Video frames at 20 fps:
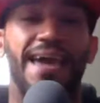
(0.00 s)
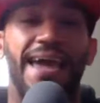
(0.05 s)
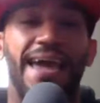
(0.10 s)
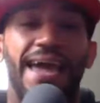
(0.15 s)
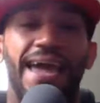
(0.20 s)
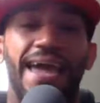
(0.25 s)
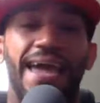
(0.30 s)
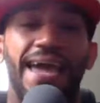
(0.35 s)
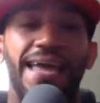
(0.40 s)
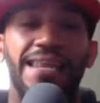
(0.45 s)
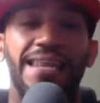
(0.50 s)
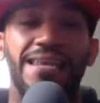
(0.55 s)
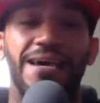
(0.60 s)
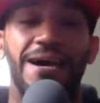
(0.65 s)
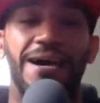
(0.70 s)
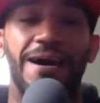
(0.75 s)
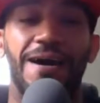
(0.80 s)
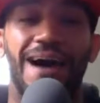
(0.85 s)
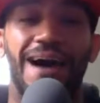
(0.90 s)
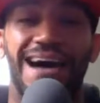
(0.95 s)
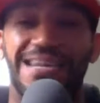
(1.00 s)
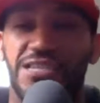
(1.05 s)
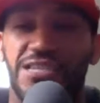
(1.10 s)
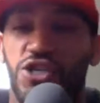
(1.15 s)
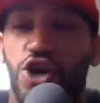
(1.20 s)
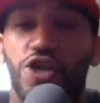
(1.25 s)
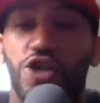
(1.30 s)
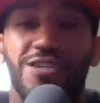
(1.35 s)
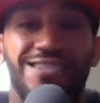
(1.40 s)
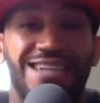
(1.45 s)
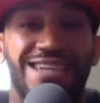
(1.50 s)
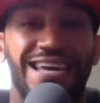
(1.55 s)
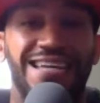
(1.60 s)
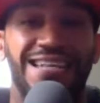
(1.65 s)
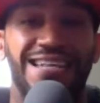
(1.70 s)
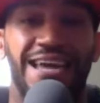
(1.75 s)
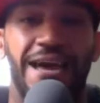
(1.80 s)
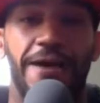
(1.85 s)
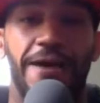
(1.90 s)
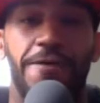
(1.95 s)
and I saw the
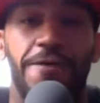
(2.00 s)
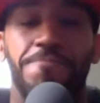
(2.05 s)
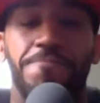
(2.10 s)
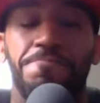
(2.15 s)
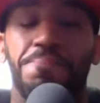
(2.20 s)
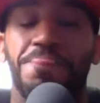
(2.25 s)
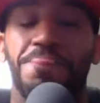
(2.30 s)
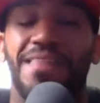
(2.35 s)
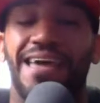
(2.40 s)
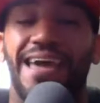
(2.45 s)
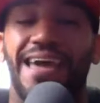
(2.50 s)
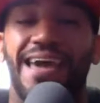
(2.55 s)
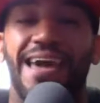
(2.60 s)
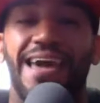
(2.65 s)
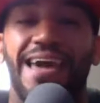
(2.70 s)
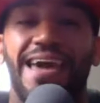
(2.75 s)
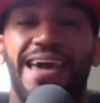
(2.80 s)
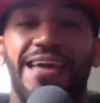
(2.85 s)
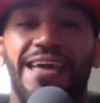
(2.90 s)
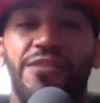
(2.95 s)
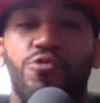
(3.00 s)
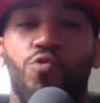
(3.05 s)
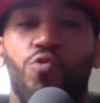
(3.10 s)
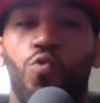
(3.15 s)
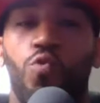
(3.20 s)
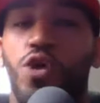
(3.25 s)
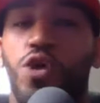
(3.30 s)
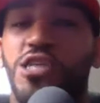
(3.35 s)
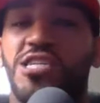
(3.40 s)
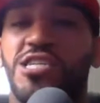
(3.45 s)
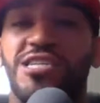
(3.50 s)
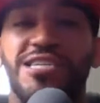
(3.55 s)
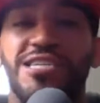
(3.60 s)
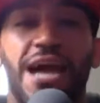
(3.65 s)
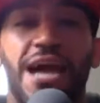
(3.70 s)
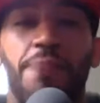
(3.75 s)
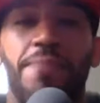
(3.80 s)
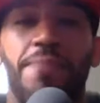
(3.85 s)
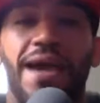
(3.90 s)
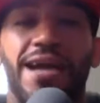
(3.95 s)
takedown, and once she
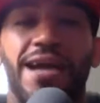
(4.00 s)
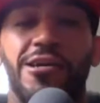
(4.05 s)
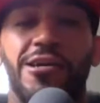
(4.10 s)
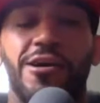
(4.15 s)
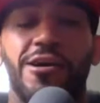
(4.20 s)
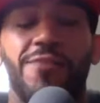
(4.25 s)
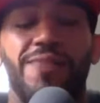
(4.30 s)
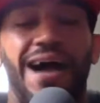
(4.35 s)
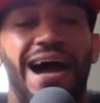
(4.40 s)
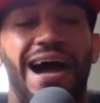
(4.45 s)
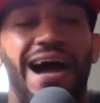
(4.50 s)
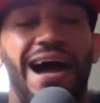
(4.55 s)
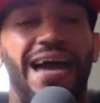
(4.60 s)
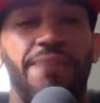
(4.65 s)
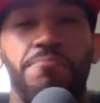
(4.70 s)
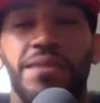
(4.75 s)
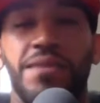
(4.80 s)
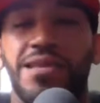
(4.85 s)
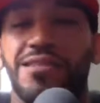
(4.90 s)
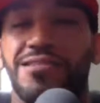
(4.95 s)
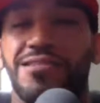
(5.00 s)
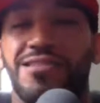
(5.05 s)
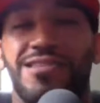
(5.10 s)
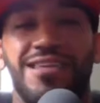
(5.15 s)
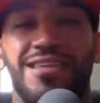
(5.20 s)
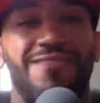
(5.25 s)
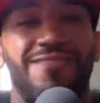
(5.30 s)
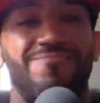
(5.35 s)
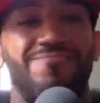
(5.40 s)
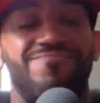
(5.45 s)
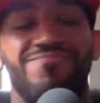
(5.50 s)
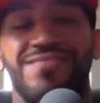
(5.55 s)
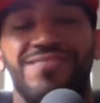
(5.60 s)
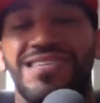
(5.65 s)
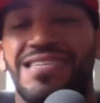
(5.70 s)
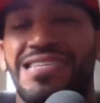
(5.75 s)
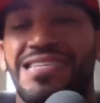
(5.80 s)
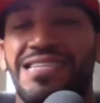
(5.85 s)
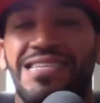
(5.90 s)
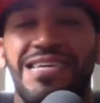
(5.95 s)
got back up, I immediately said,
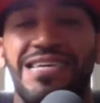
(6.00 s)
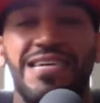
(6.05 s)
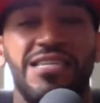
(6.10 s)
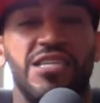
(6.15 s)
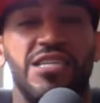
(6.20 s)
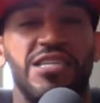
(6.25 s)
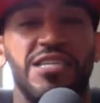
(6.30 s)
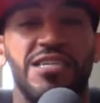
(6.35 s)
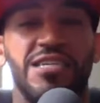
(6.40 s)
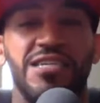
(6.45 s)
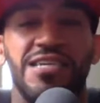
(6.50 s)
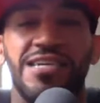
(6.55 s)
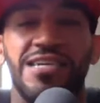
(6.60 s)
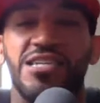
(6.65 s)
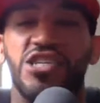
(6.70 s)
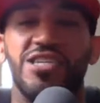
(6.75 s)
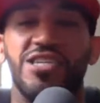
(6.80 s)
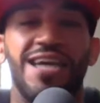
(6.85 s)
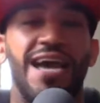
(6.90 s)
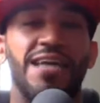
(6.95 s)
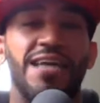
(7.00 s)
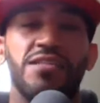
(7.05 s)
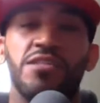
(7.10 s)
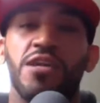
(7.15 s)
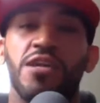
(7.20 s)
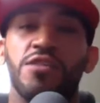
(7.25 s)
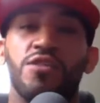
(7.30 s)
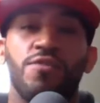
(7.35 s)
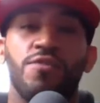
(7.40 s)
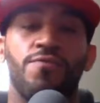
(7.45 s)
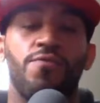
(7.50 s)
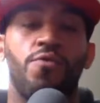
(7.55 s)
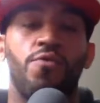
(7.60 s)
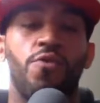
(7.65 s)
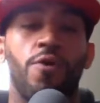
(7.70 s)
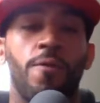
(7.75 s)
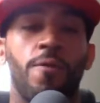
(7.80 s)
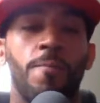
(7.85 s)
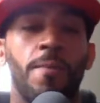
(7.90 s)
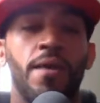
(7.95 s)
"This is it. She has nothing
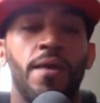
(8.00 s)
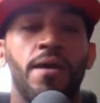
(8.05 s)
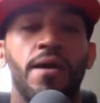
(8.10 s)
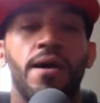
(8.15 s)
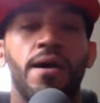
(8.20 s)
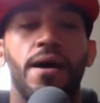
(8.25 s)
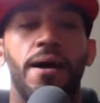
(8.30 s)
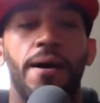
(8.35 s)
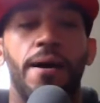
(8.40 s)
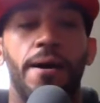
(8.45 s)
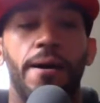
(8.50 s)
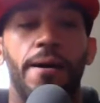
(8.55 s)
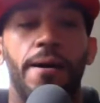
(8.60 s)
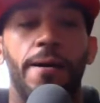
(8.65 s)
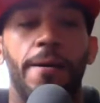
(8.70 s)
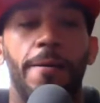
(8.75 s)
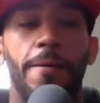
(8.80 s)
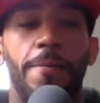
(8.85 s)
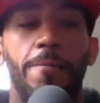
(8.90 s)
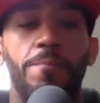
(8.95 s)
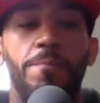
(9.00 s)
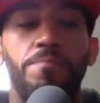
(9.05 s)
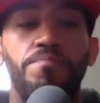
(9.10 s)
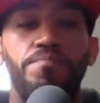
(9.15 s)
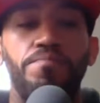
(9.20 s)
for her."